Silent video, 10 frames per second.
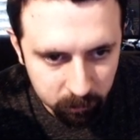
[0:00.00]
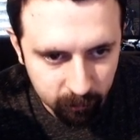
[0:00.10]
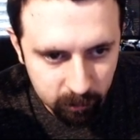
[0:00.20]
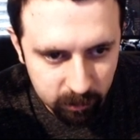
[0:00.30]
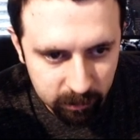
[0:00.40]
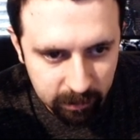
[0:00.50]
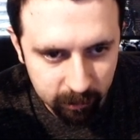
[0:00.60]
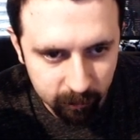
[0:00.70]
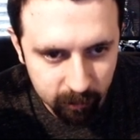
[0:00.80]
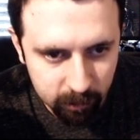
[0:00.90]
Vision that
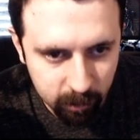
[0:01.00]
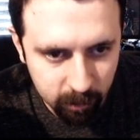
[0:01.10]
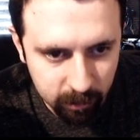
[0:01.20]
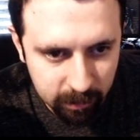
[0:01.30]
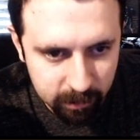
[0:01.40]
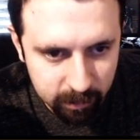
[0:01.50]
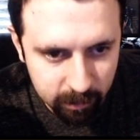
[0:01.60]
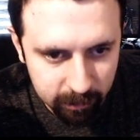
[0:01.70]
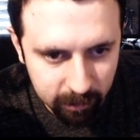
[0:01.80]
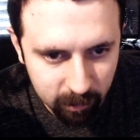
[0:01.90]
vision card that is
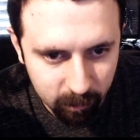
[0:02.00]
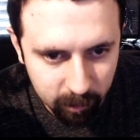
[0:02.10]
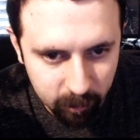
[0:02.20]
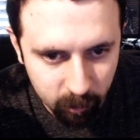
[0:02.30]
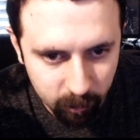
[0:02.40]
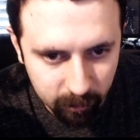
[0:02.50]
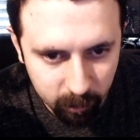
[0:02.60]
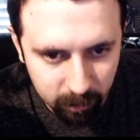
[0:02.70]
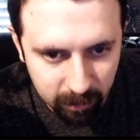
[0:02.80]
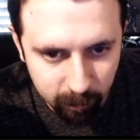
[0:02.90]
selected in main menu will be able to
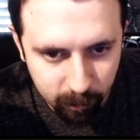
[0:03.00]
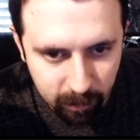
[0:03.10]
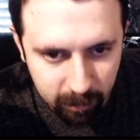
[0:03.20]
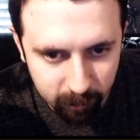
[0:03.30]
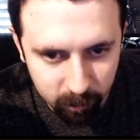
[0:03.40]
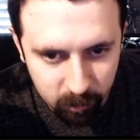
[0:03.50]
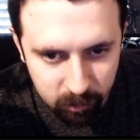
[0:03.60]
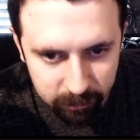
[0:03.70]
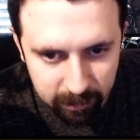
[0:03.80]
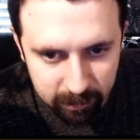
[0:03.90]
play background
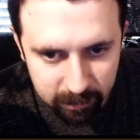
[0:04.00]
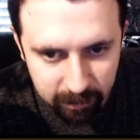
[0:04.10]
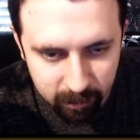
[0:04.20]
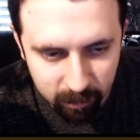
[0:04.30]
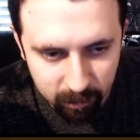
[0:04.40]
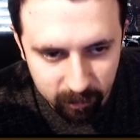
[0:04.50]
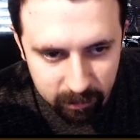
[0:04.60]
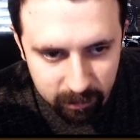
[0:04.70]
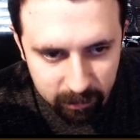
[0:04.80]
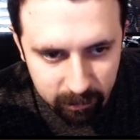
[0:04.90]
music that is tied to the
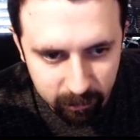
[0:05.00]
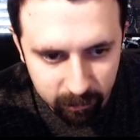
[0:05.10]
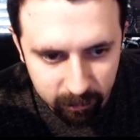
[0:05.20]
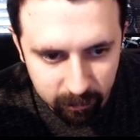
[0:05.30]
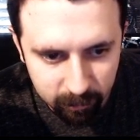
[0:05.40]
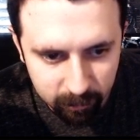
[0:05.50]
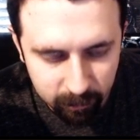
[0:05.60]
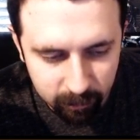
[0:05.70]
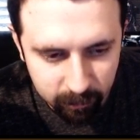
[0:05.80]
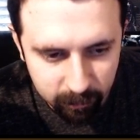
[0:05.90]
VC.
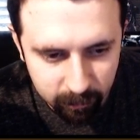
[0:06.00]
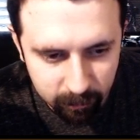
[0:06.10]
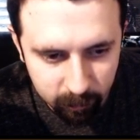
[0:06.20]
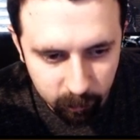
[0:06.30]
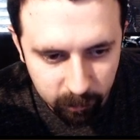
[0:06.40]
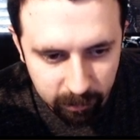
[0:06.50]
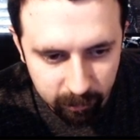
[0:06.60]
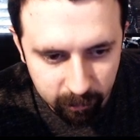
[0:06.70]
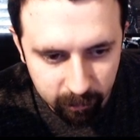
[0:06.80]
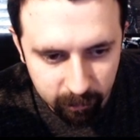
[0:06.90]
Okay.